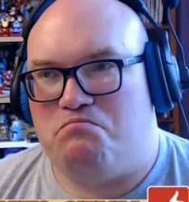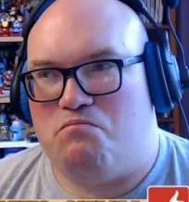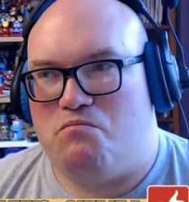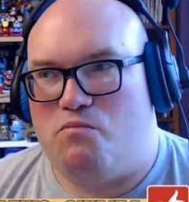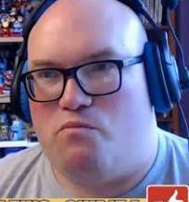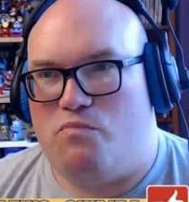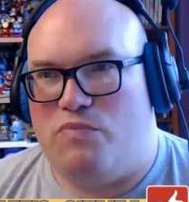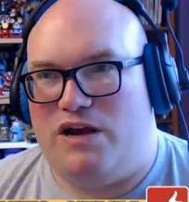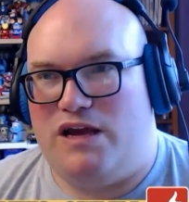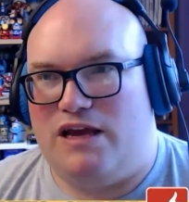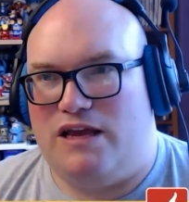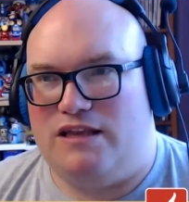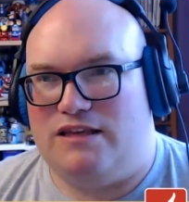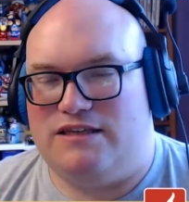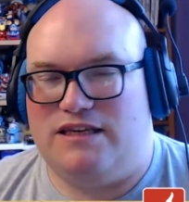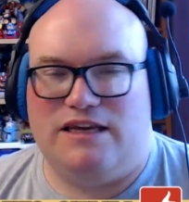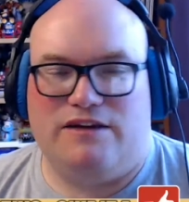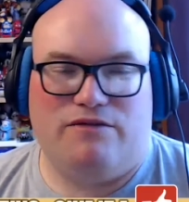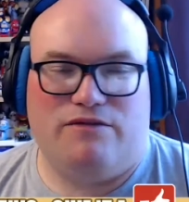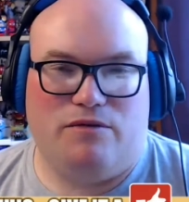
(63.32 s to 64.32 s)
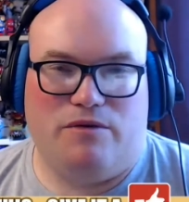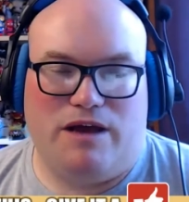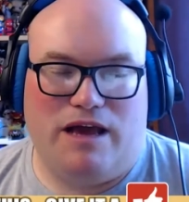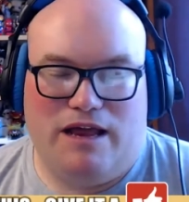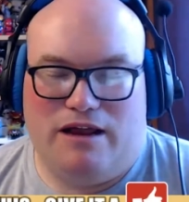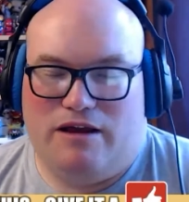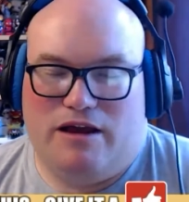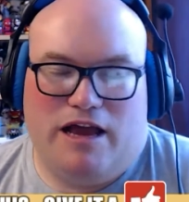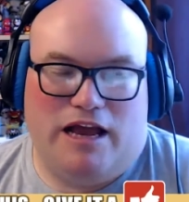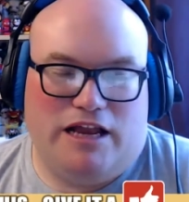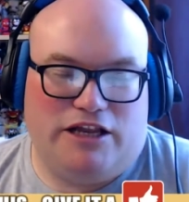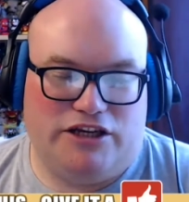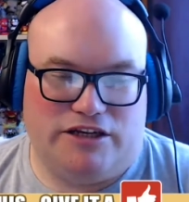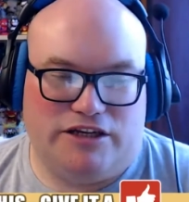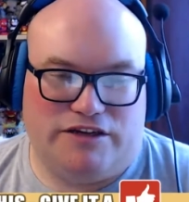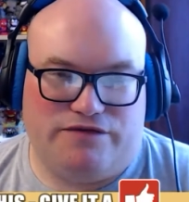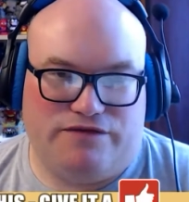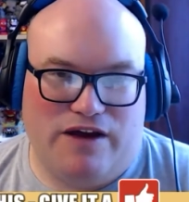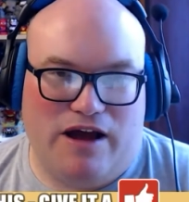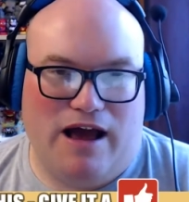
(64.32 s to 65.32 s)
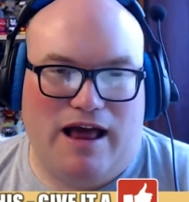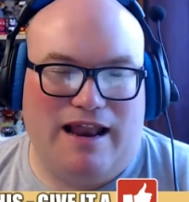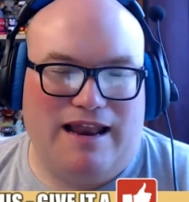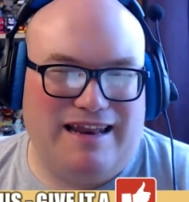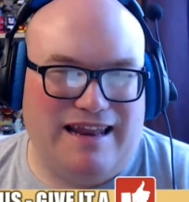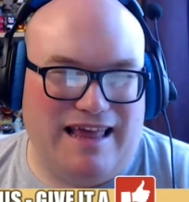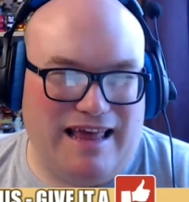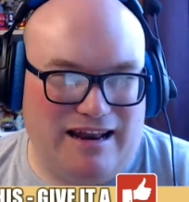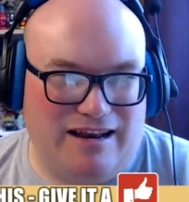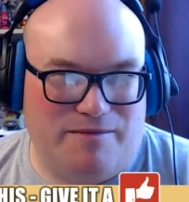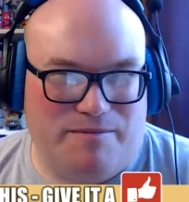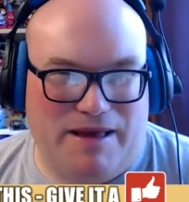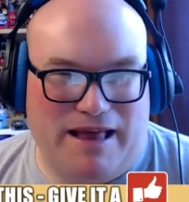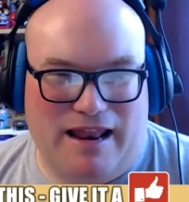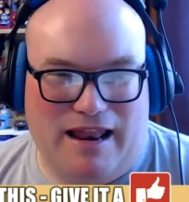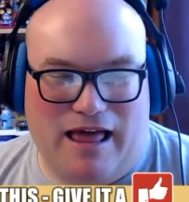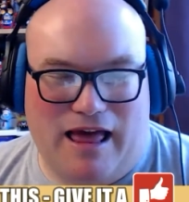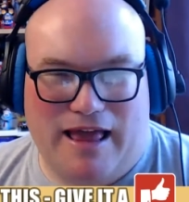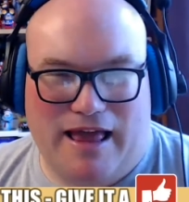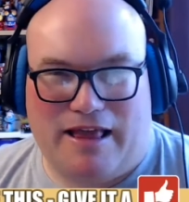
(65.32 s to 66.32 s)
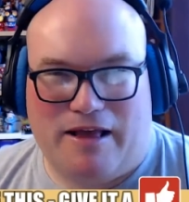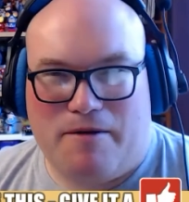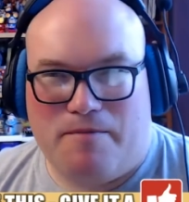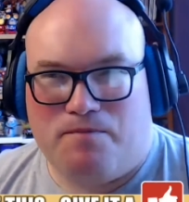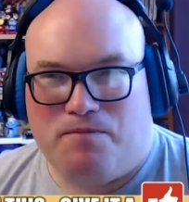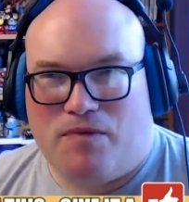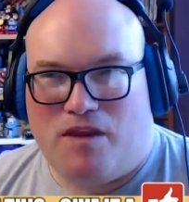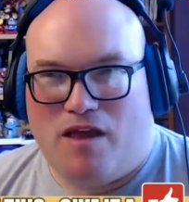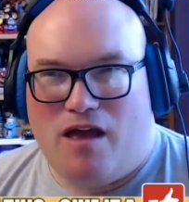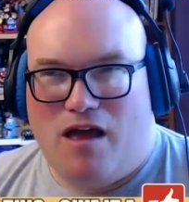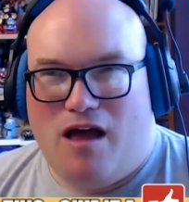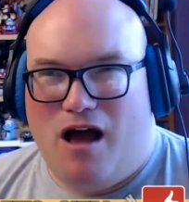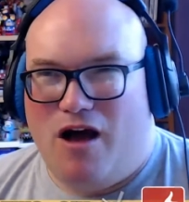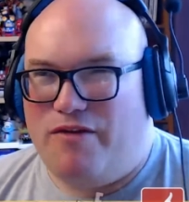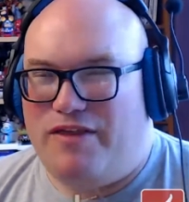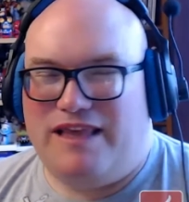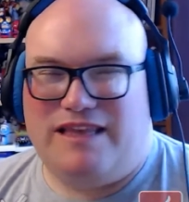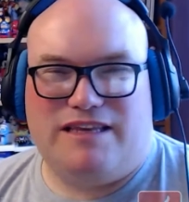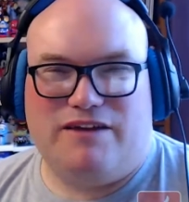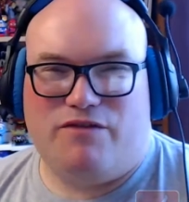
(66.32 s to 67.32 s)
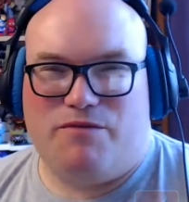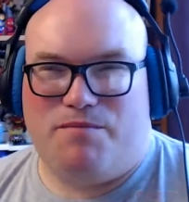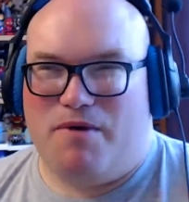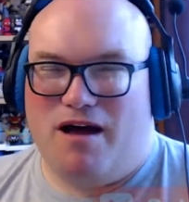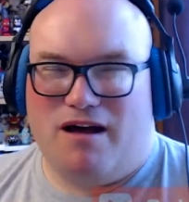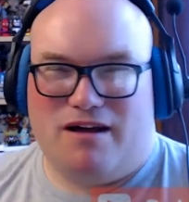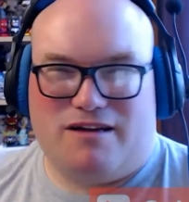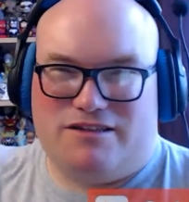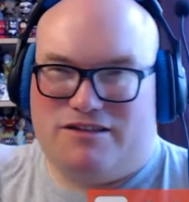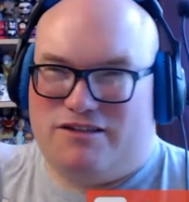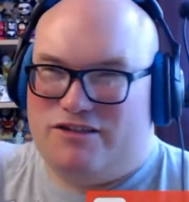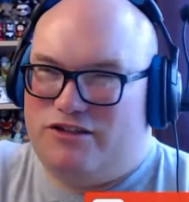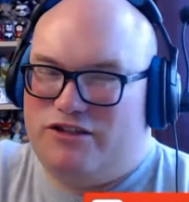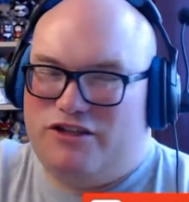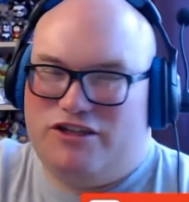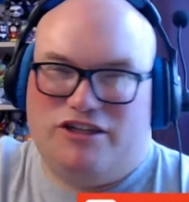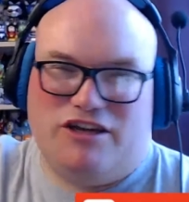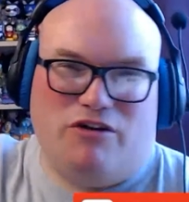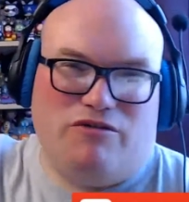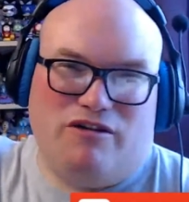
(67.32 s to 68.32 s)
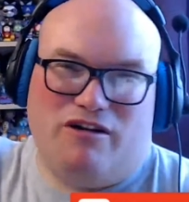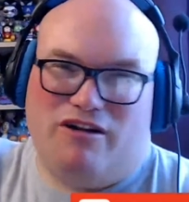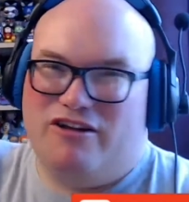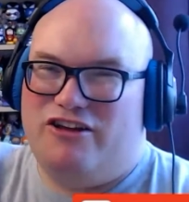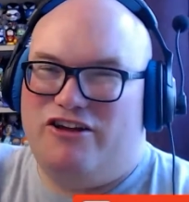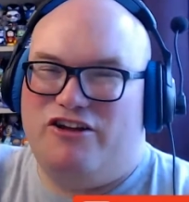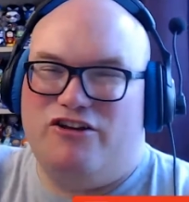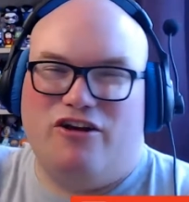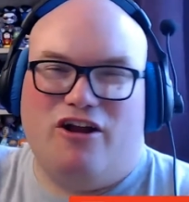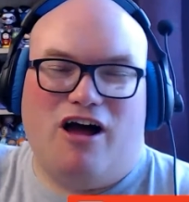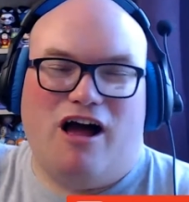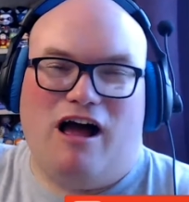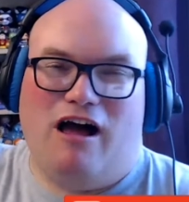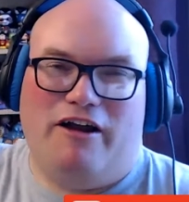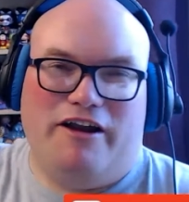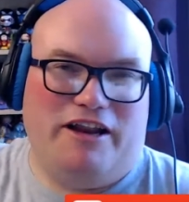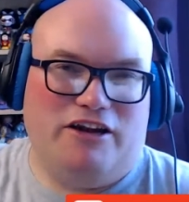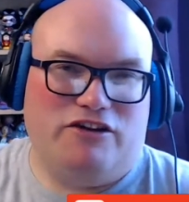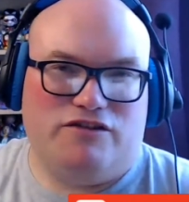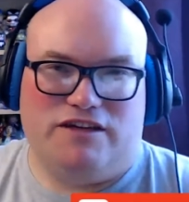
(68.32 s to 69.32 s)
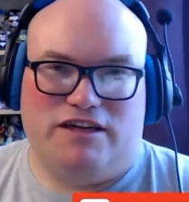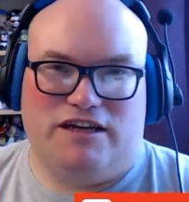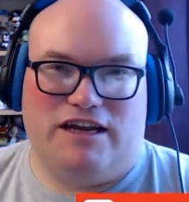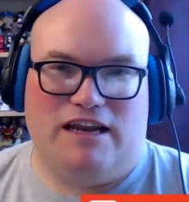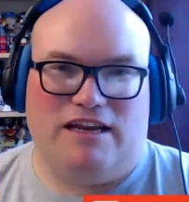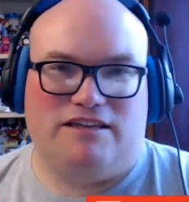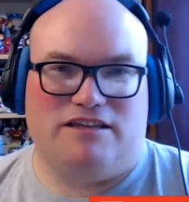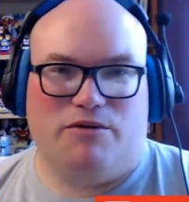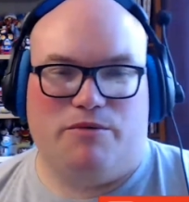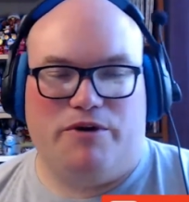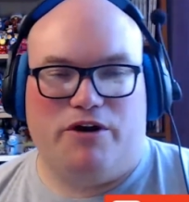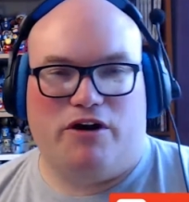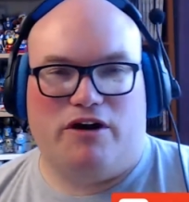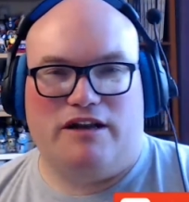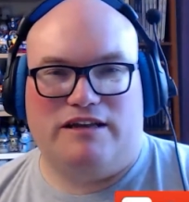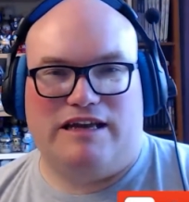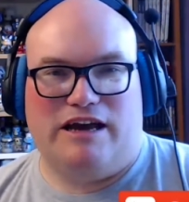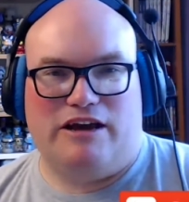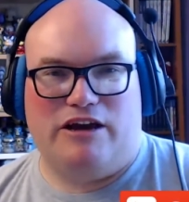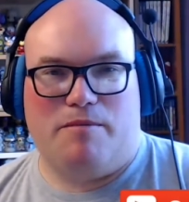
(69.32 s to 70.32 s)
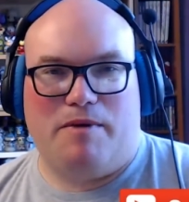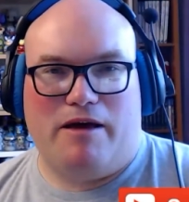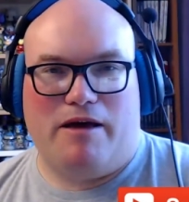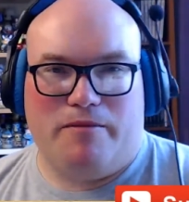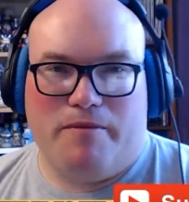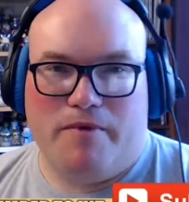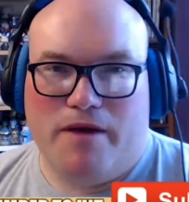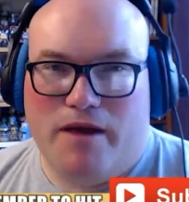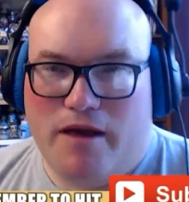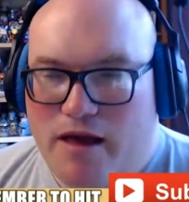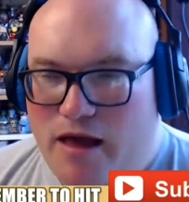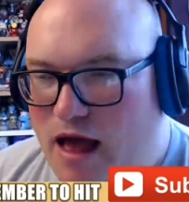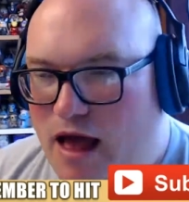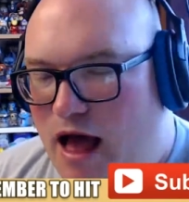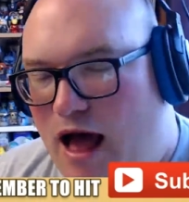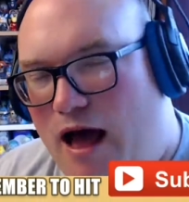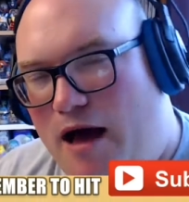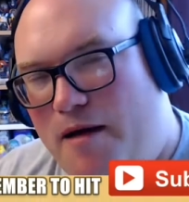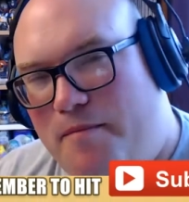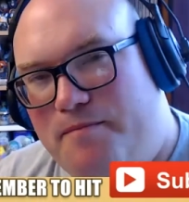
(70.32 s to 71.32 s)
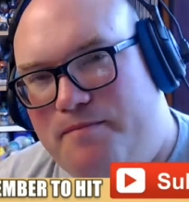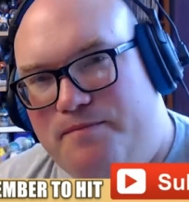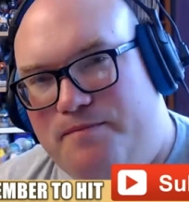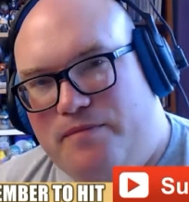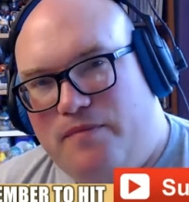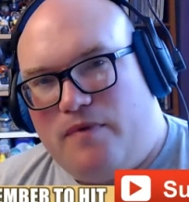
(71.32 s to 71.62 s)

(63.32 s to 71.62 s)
we can see, it just felt a little bit like, oh, these other parks you lot aren't interested in, so we're not going to tell you about them.